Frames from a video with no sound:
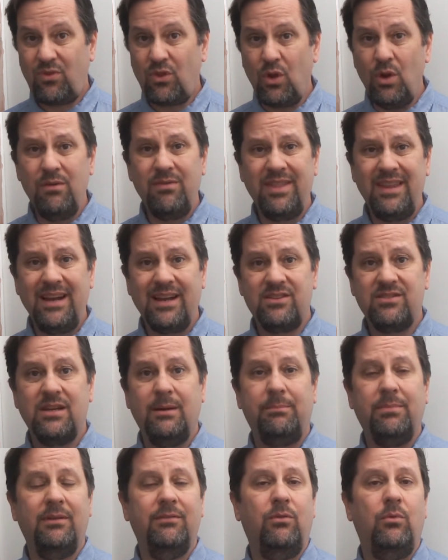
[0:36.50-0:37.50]
over the next
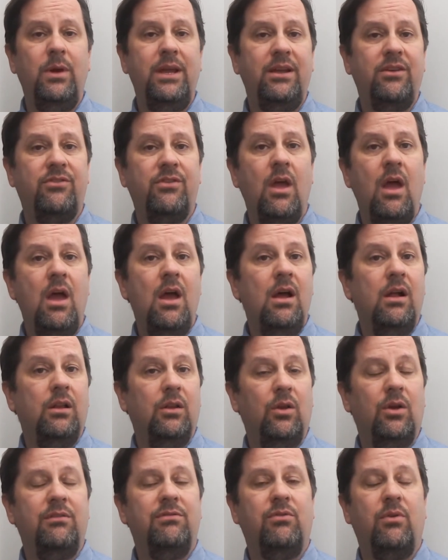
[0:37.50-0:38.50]
couple of weeks.
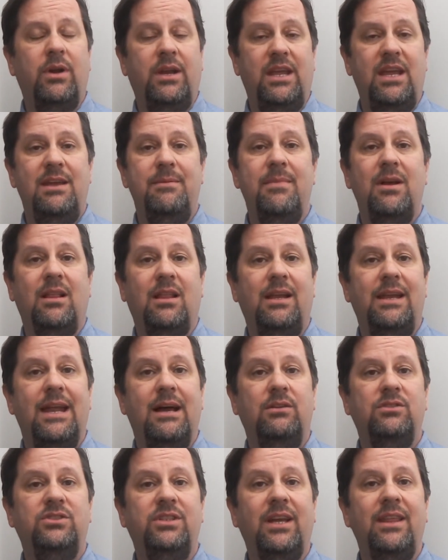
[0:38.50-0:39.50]
Look for an email
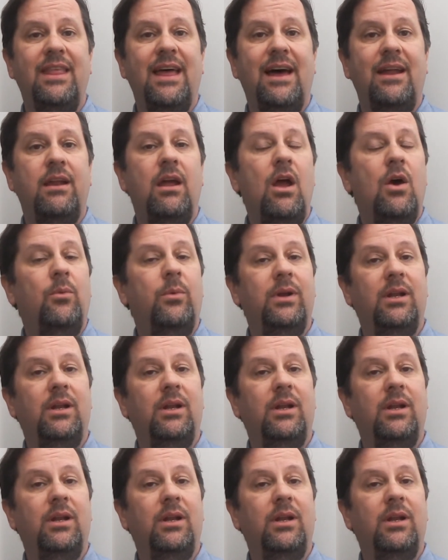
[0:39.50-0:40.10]
announcing that.